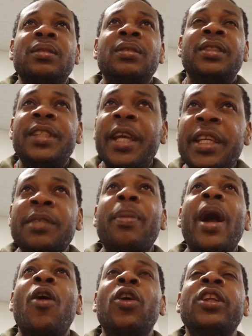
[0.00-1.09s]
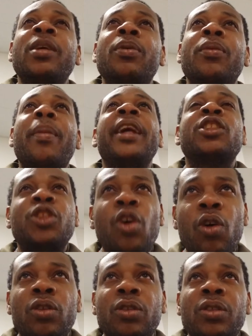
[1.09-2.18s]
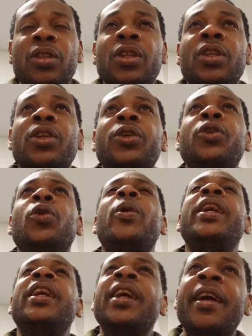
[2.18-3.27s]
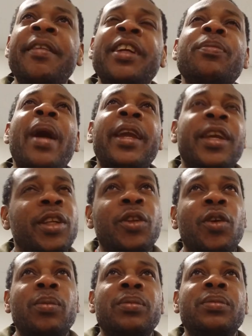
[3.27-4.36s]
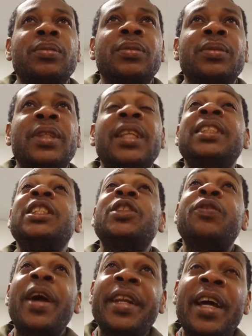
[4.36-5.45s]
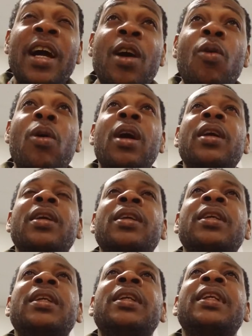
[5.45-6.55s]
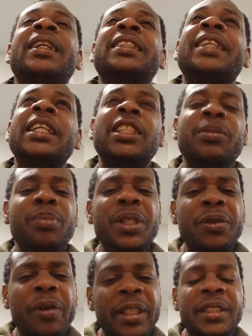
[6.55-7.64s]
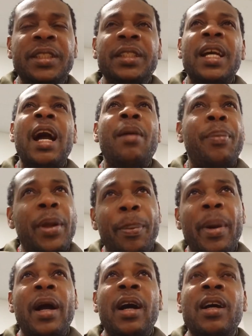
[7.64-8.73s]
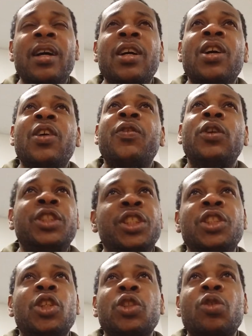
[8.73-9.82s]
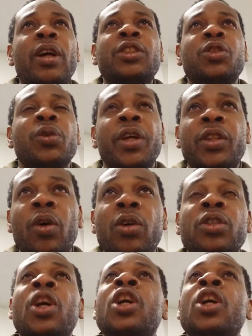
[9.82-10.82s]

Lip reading: saying by audible, "My son, you will inherit my kingdom." In this final hour, He's getting me ready and prepare for Jesus Christ's soon return.